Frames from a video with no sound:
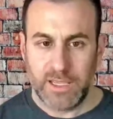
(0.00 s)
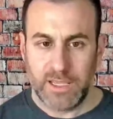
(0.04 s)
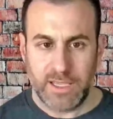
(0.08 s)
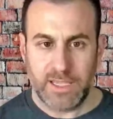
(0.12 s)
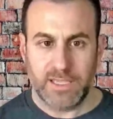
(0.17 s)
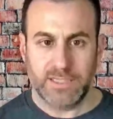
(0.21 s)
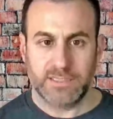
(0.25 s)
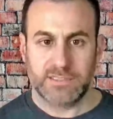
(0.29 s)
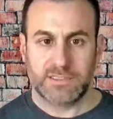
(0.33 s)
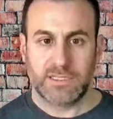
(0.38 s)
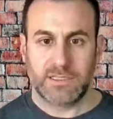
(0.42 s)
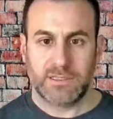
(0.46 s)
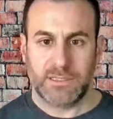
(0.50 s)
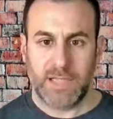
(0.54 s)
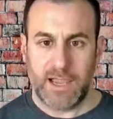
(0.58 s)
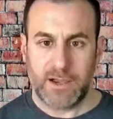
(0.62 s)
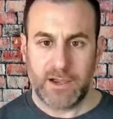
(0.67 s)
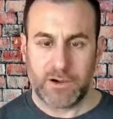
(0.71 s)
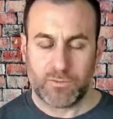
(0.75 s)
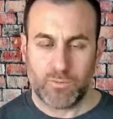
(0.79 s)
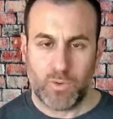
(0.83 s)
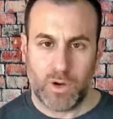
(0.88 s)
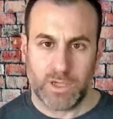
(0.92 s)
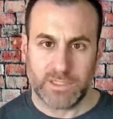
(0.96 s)
is the
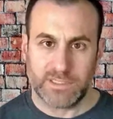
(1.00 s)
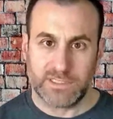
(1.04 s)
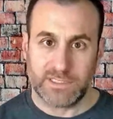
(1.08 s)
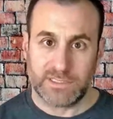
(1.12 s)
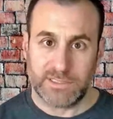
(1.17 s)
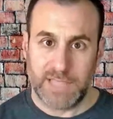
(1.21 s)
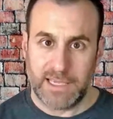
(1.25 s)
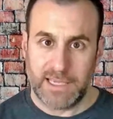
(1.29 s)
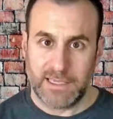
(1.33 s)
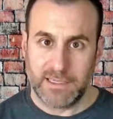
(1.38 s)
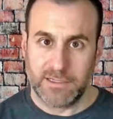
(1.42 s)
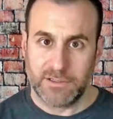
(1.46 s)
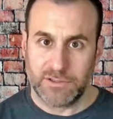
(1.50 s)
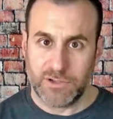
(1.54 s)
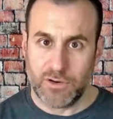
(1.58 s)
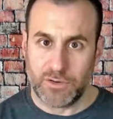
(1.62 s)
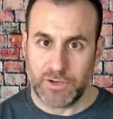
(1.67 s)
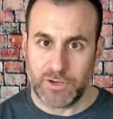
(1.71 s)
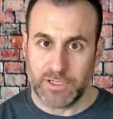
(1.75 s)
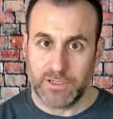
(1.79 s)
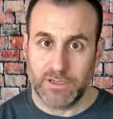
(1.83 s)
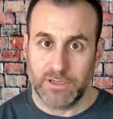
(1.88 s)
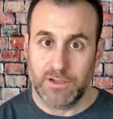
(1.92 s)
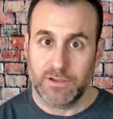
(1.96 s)
layer one staking
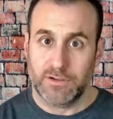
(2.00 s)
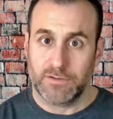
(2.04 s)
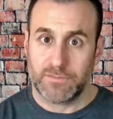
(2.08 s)
token